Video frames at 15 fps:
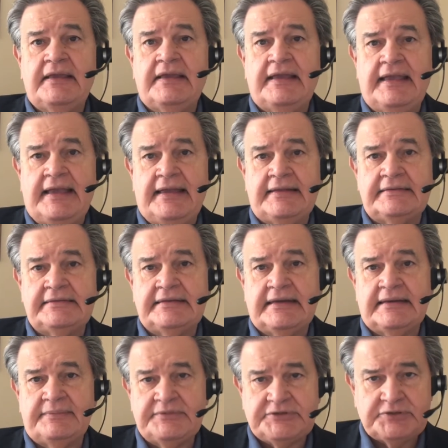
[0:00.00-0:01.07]
And
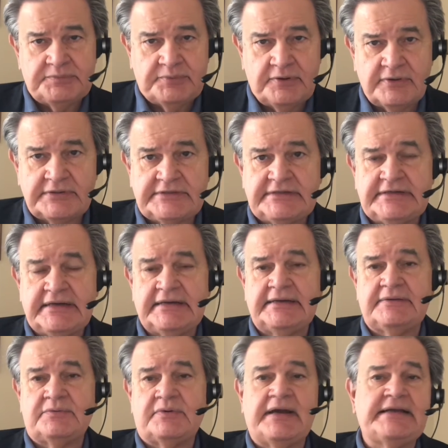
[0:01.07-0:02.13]
Mr. Brooks
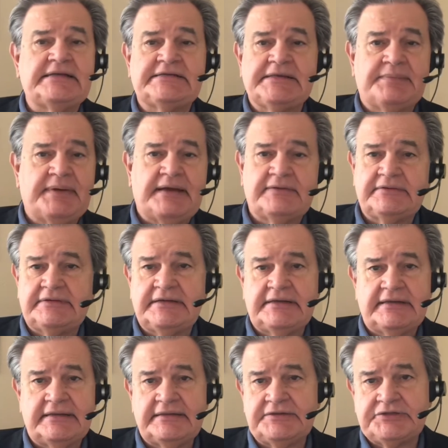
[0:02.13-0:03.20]
writes about
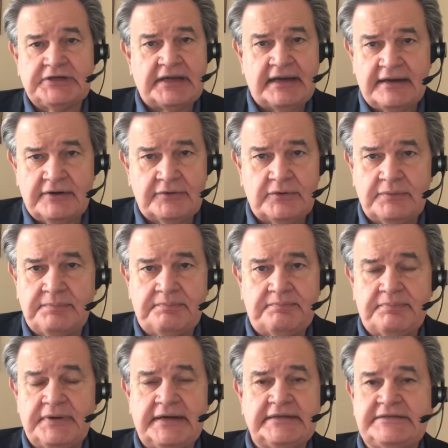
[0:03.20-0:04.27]
the Chicago
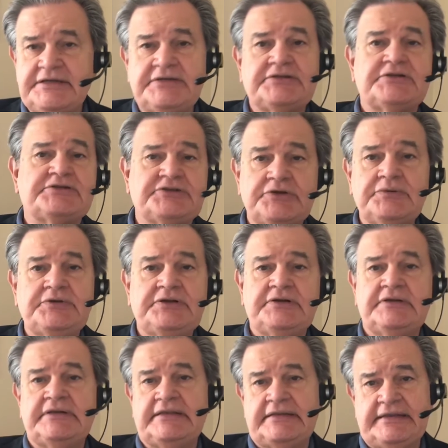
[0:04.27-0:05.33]
Teachers
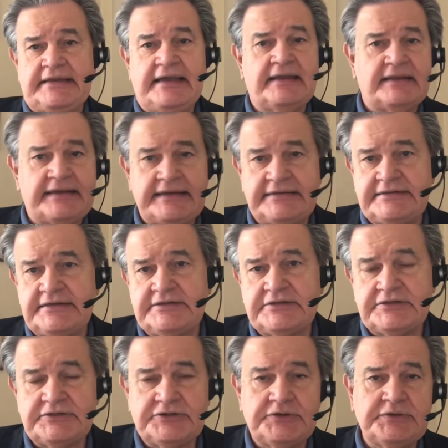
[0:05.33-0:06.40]
Union and the LA
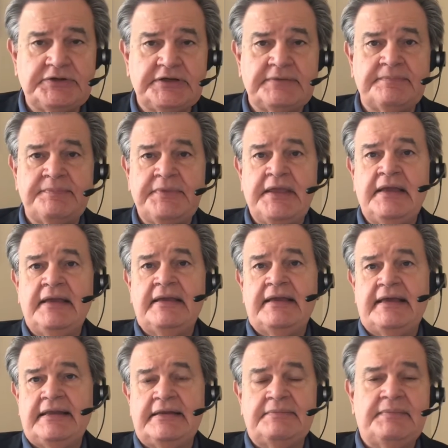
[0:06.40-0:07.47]
Teachers Union.
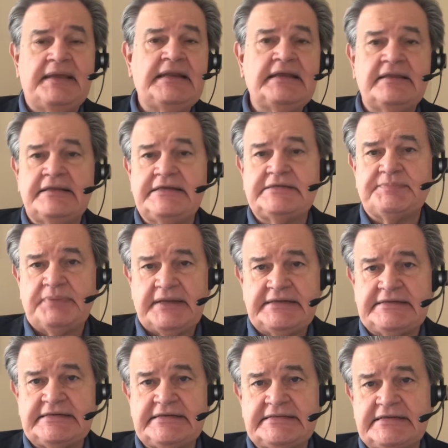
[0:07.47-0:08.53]
And in many of these
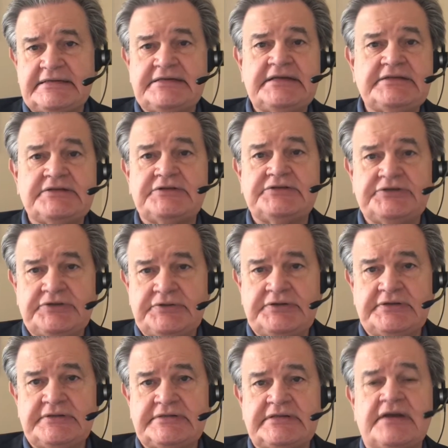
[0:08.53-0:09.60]
places, the teachers
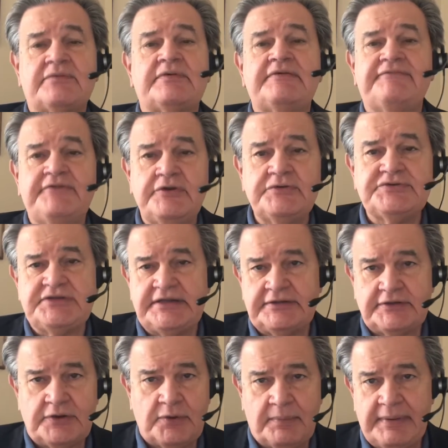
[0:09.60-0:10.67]
unions are refusing
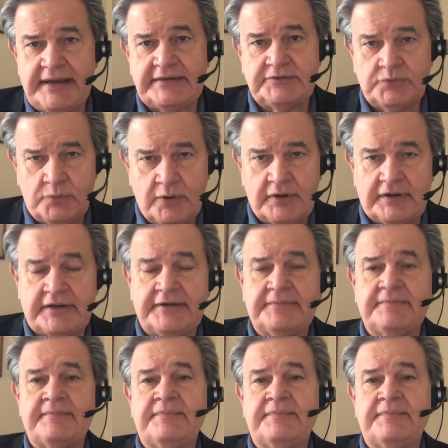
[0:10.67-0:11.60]
to go back to work.